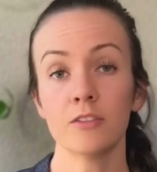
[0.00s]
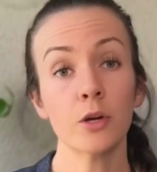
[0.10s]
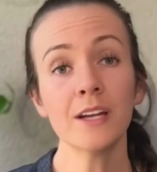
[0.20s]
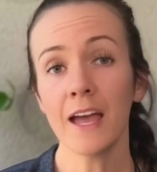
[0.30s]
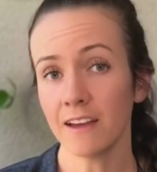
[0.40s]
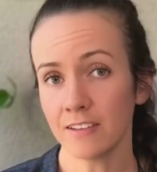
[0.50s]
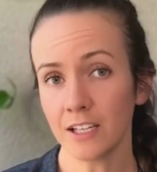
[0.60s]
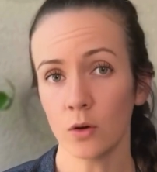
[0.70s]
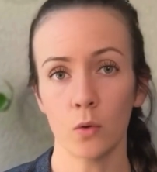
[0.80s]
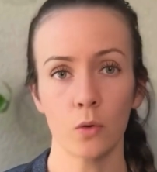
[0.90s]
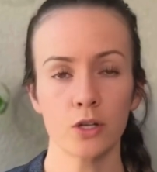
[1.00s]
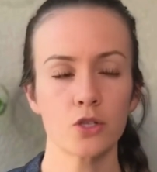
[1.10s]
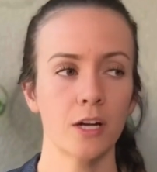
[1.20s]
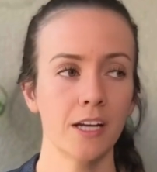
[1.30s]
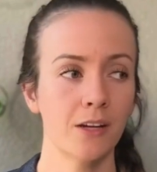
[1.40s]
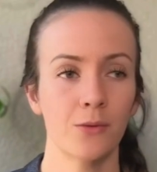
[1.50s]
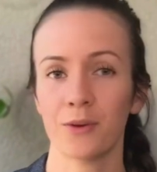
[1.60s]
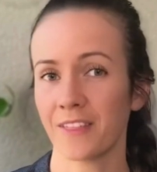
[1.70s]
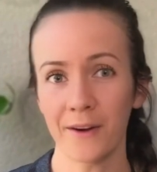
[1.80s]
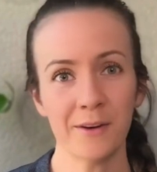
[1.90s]
you're going heavy or training
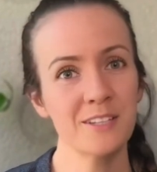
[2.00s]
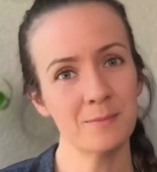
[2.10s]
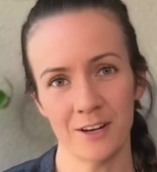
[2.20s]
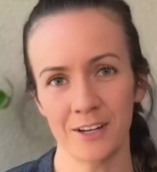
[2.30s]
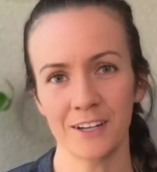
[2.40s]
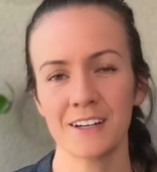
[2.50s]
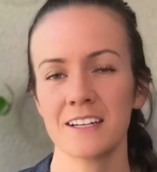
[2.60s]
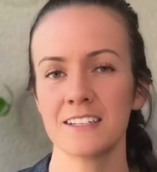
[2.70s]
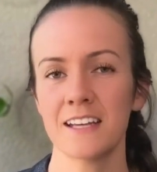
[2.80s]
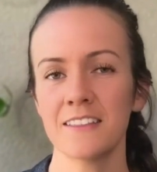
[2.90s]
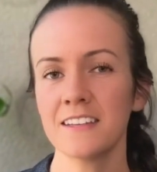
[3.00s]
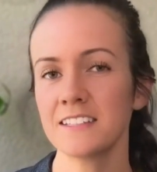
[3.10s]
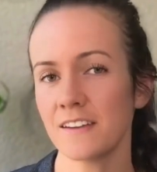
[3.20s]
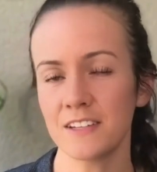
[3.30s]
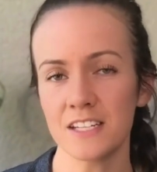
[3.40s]
without a spotter, set the safety